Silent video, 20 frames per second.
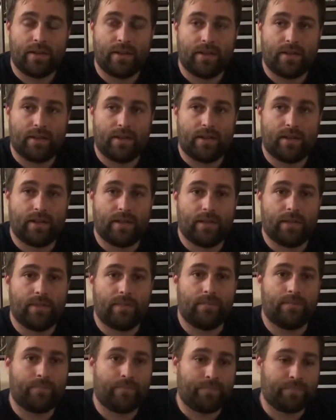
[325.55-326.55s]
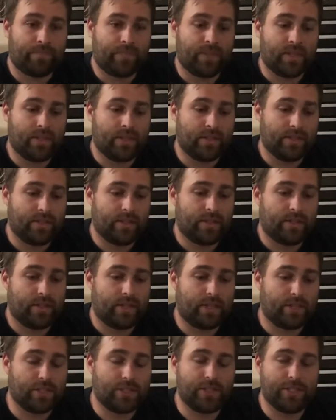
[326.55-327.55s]

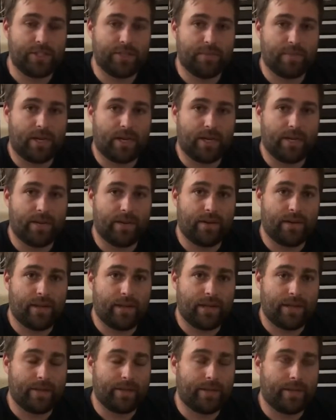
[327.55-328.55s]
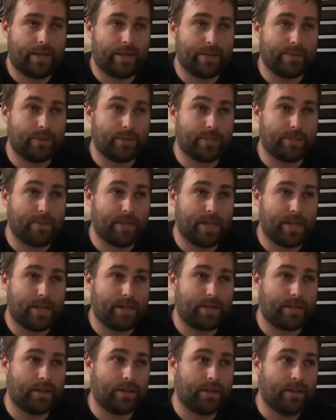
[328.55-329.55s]
I'll show you mine. I was
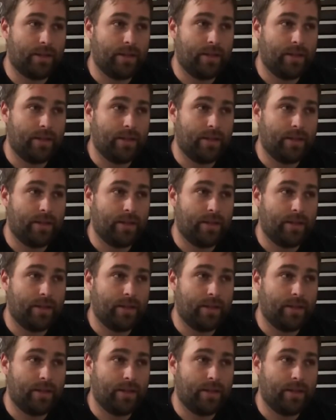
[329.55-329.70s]
paying